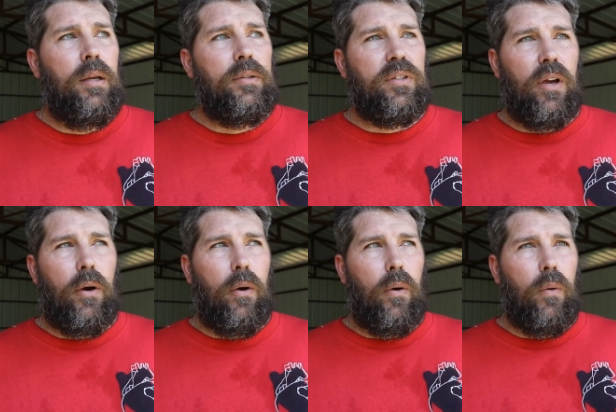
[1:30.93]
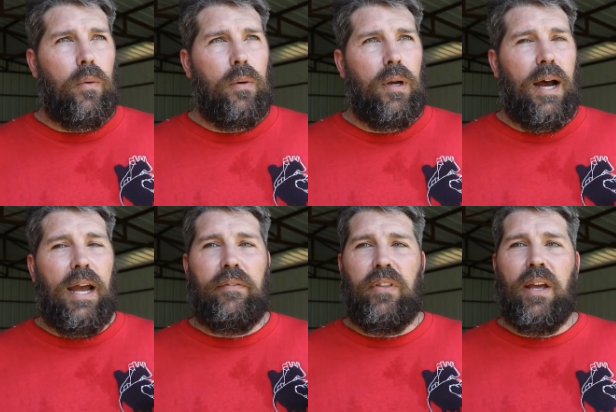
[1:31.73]
So I
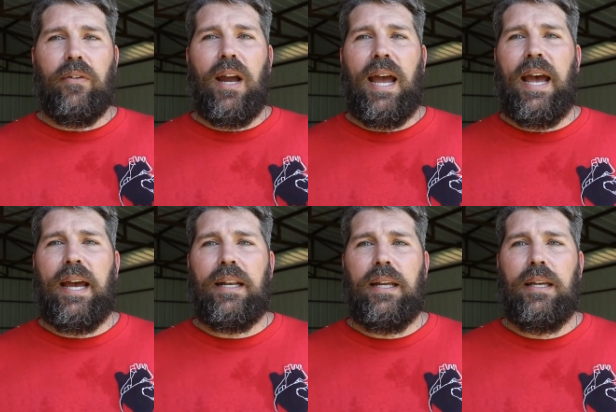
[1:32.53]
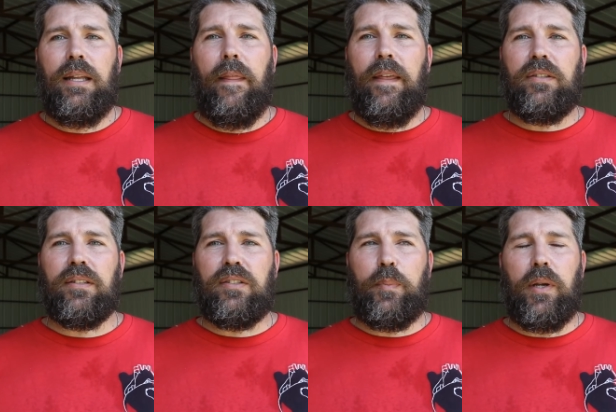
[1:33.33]
have never had this
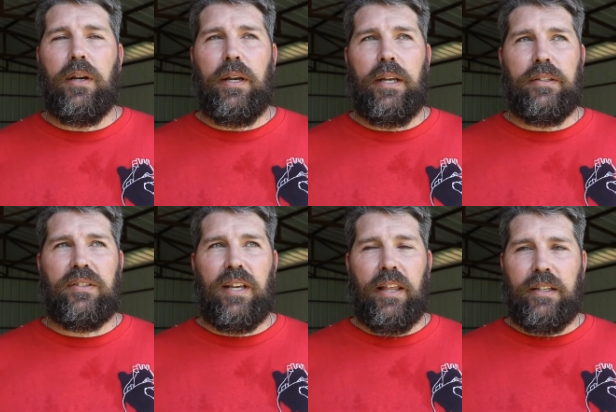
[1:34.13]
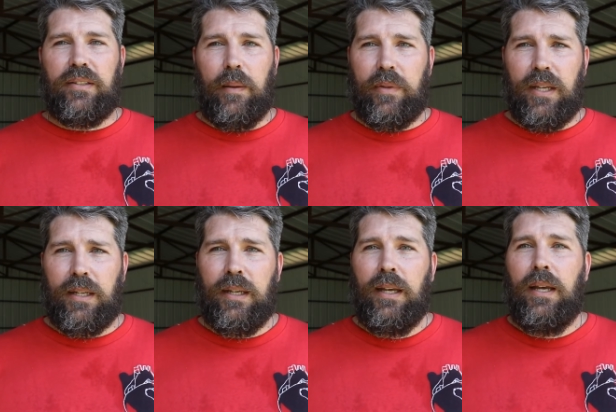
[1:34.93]
experience selling
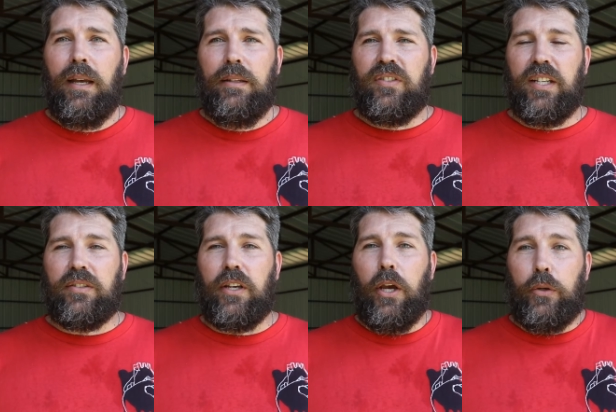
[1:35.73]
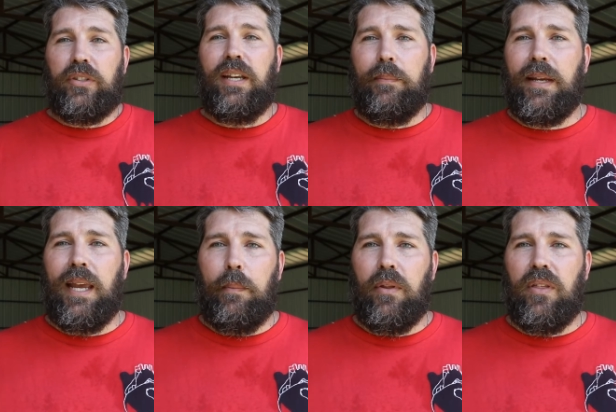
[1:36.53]
something since ghosting
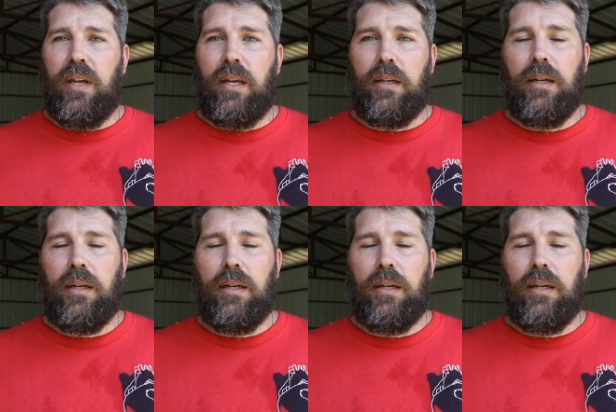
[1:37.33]
became a thing.